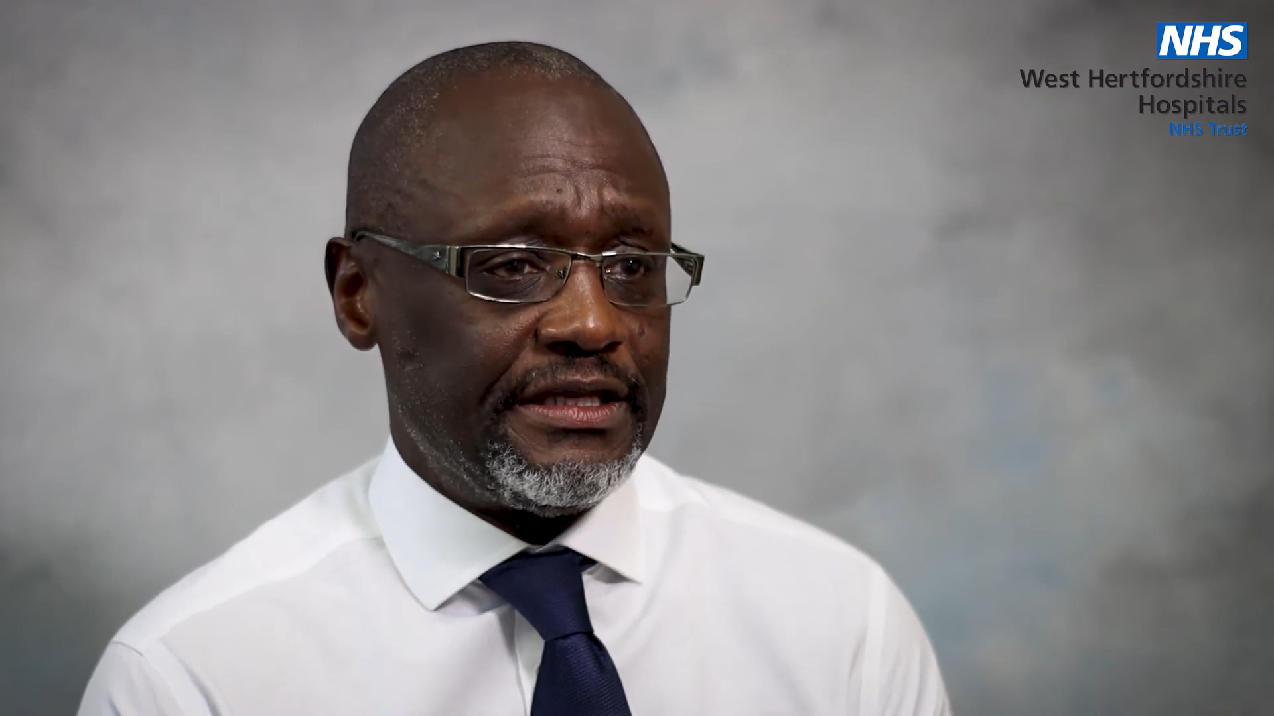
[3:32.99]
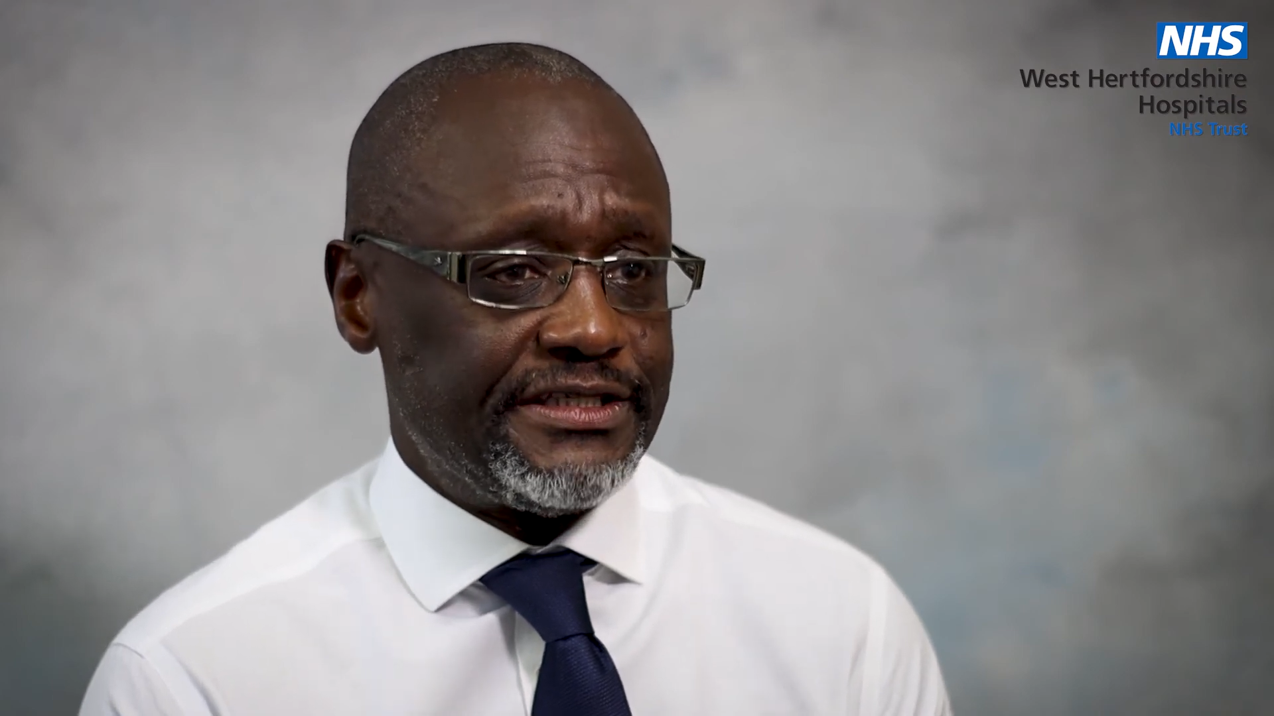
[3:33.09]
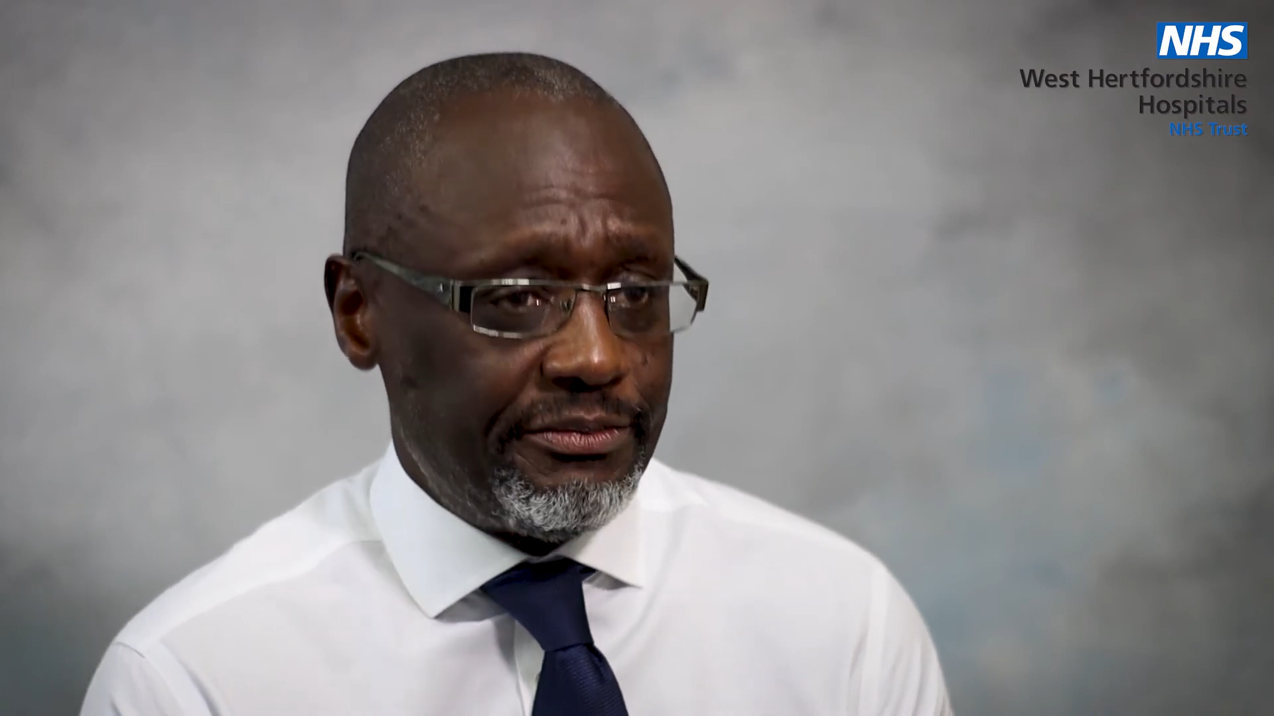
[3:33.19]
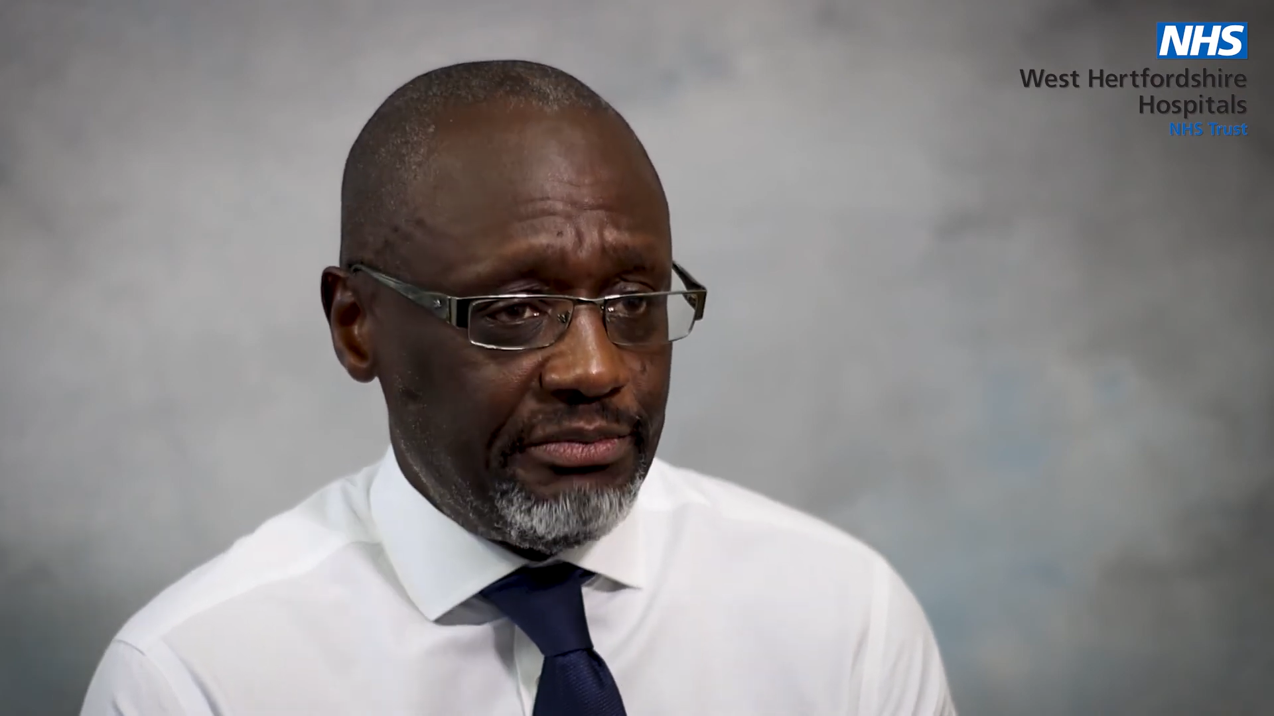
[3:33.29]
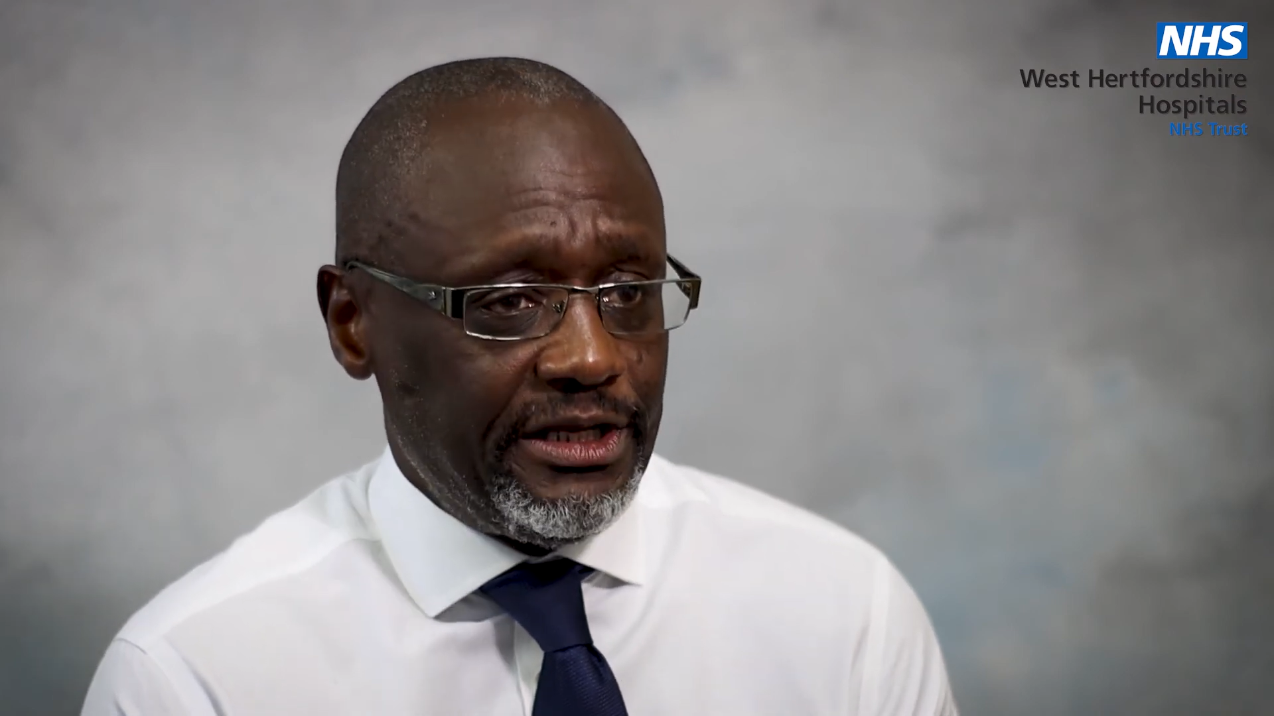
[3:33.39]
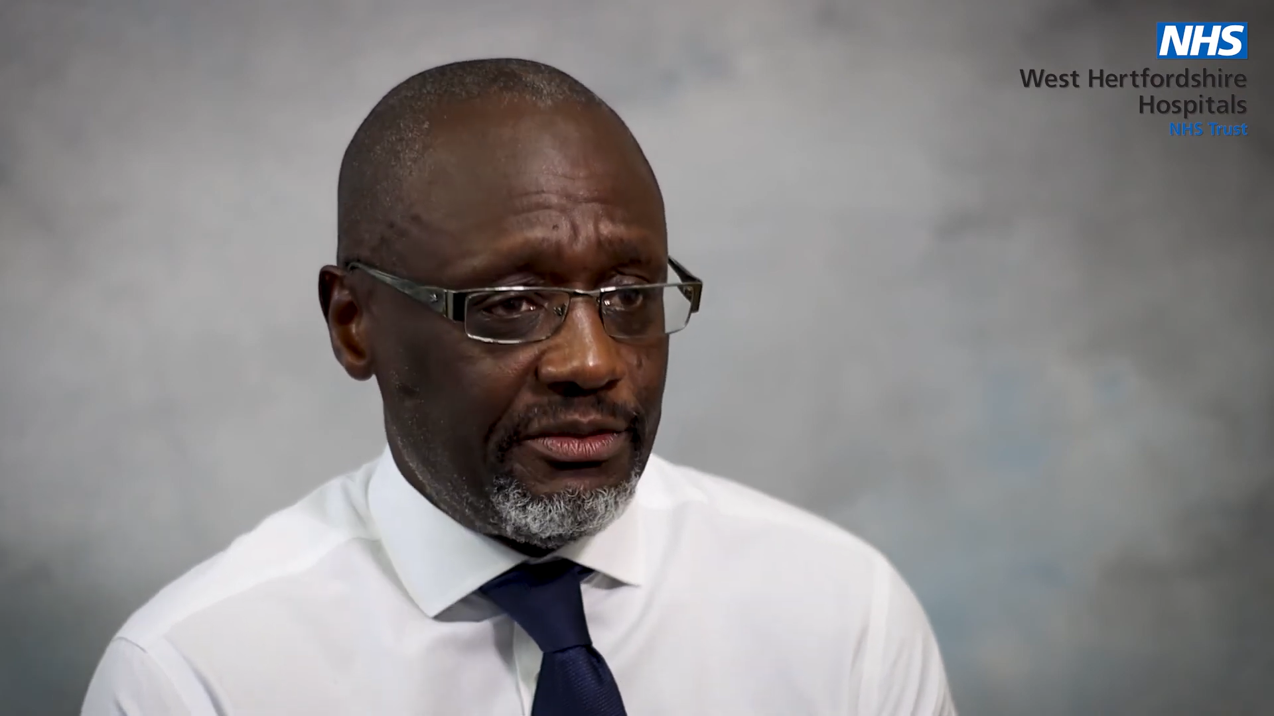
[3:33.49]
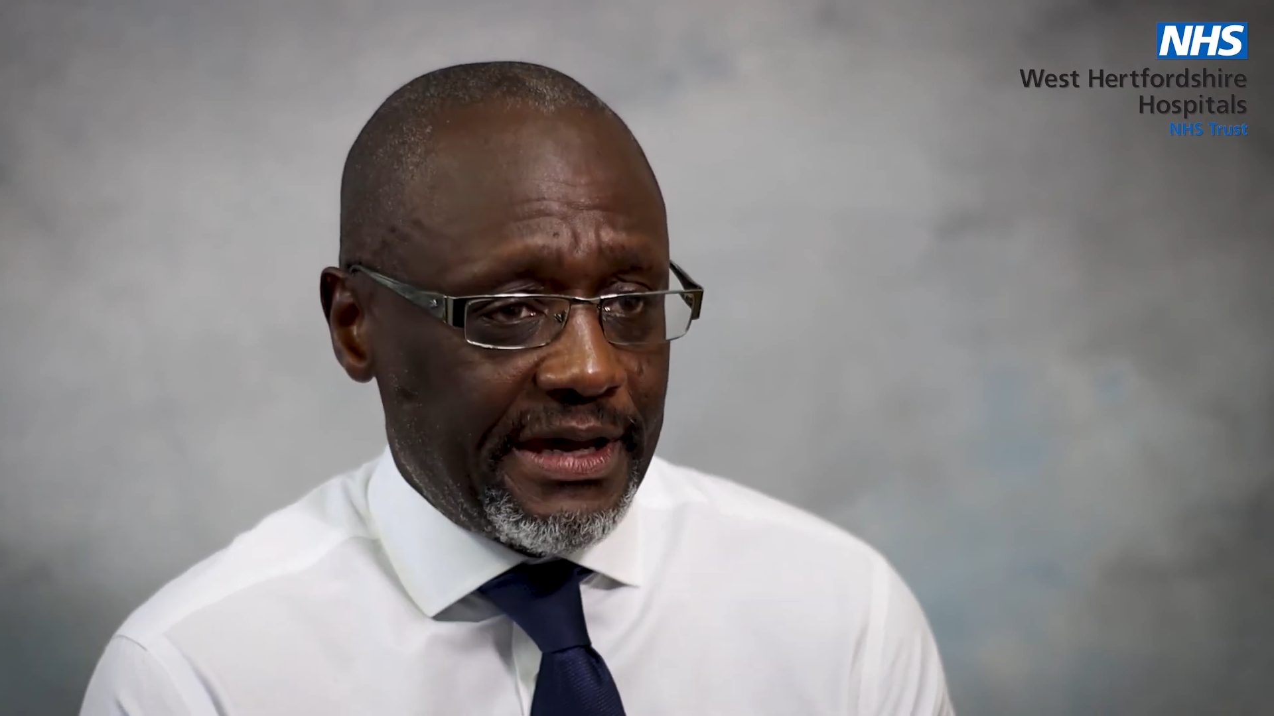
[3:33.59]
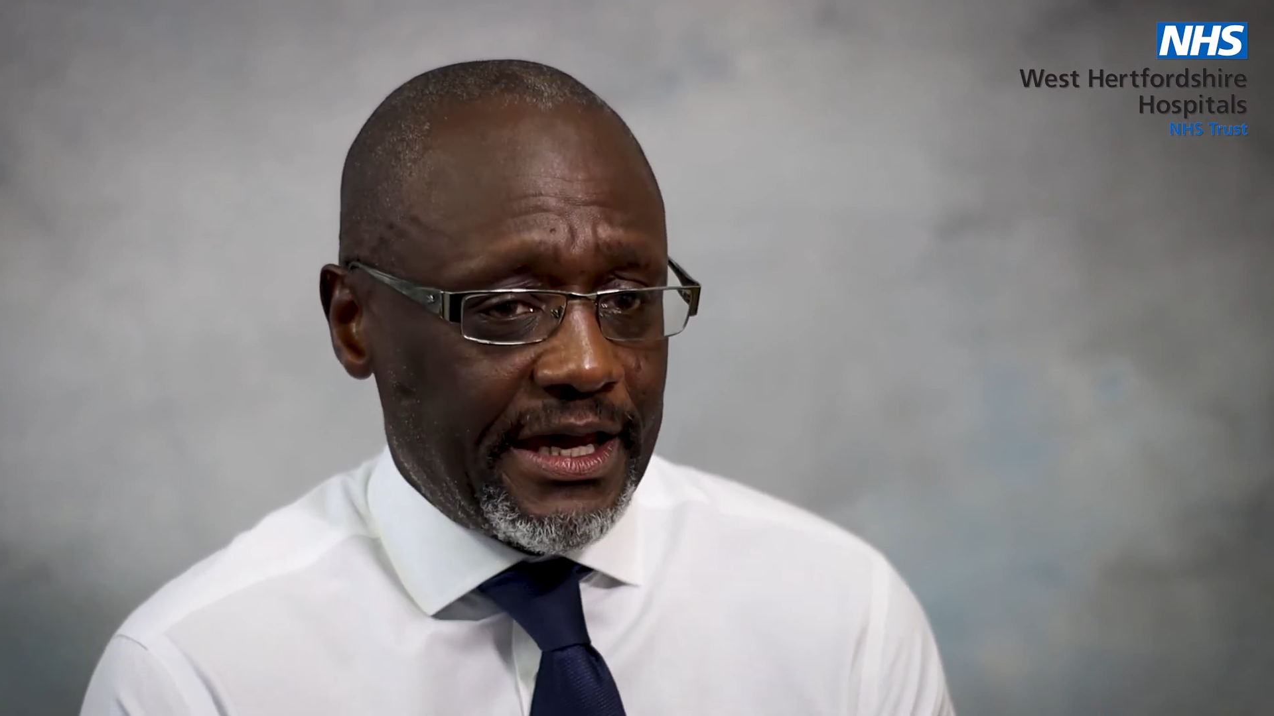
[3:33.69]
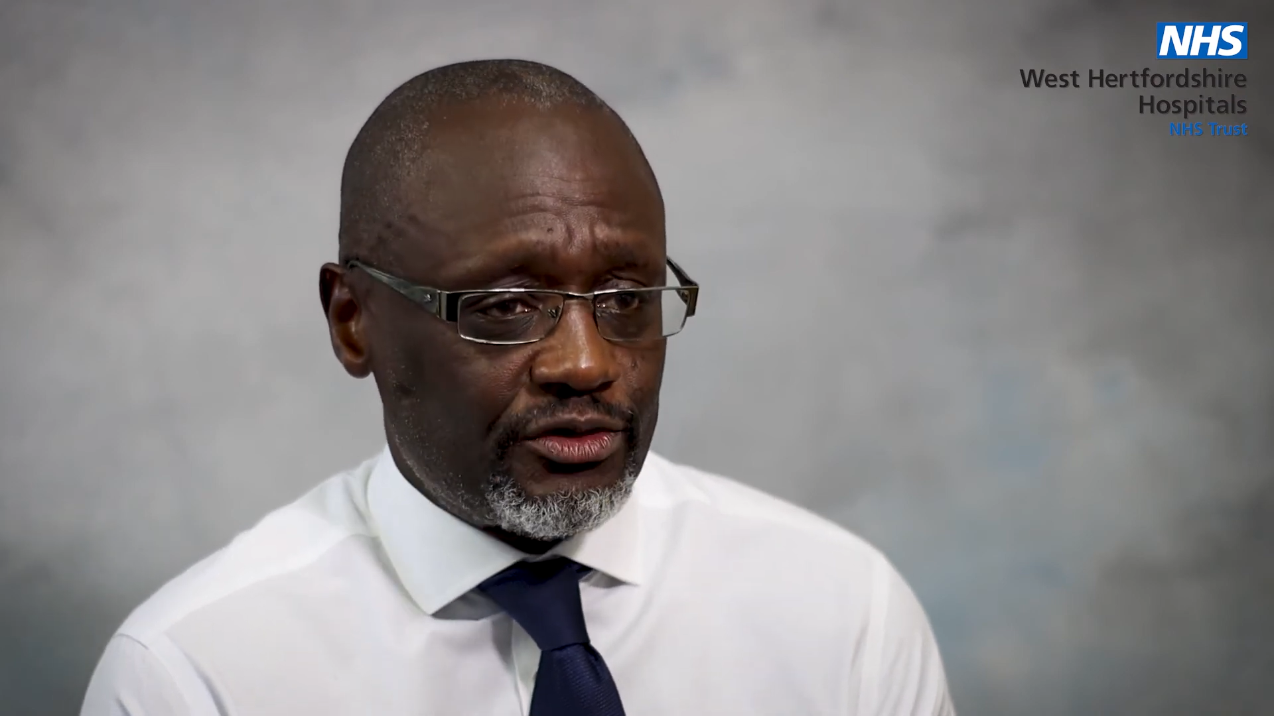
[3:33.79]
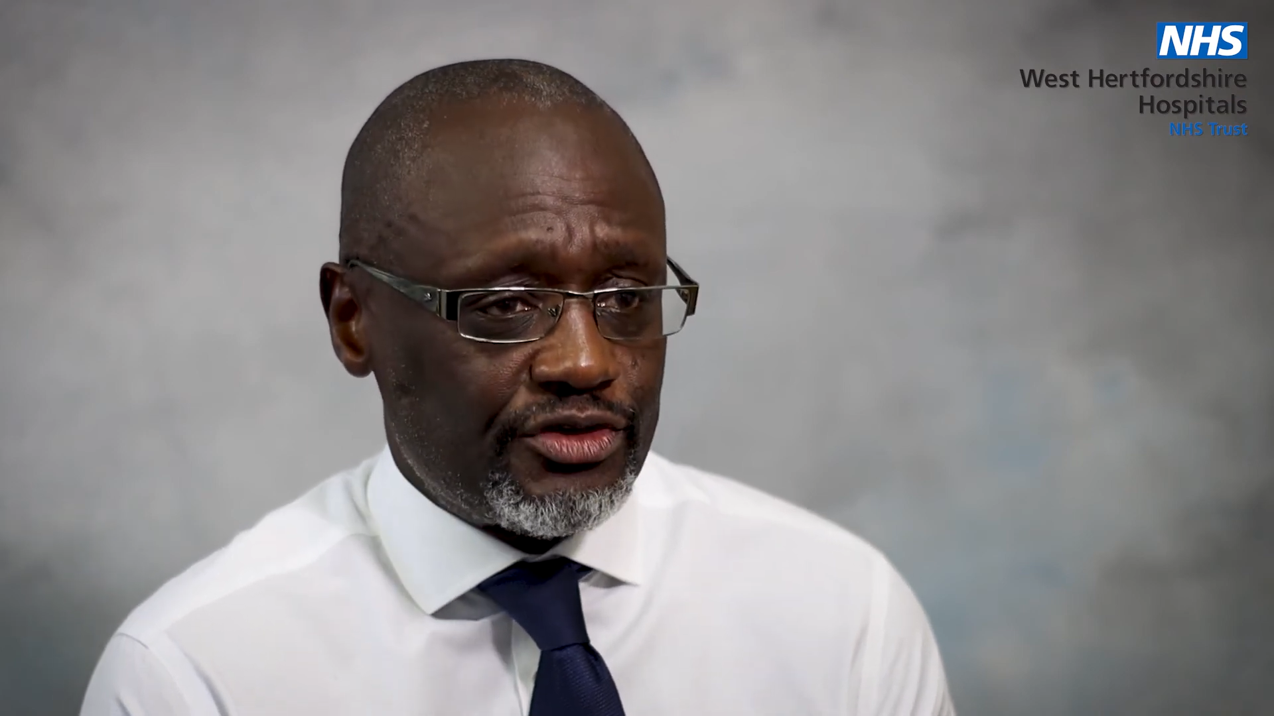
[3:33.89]
£10 million
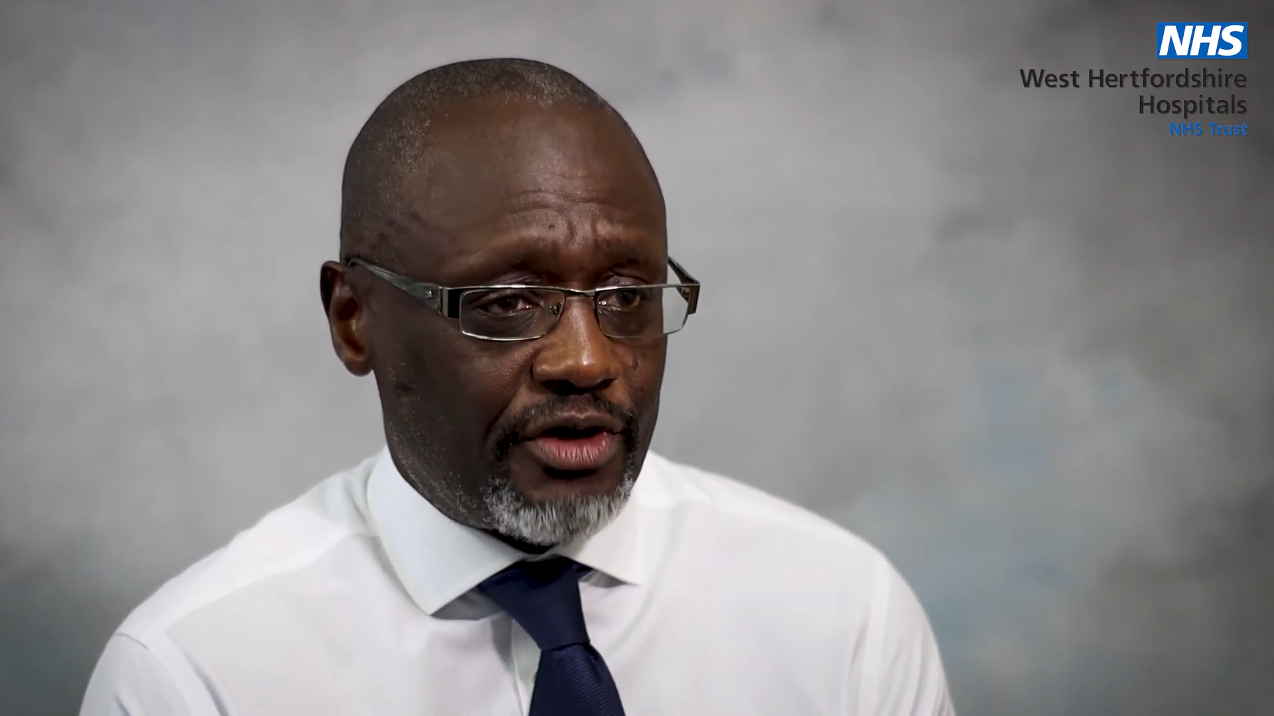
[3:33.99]
of